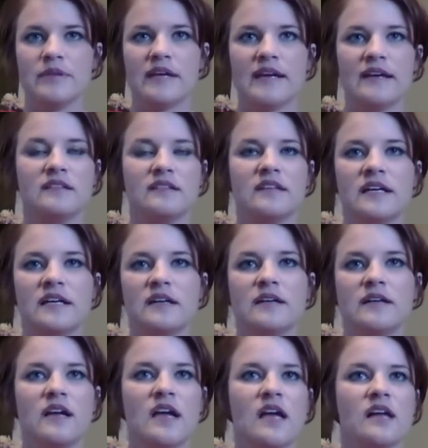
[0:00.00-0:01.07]
Like
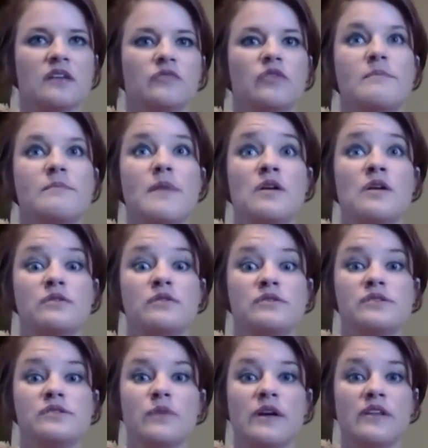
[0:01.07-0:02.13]
the
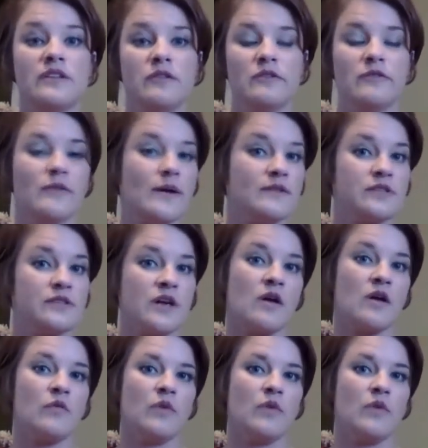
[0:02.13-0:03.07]
remotes, where the remotes go,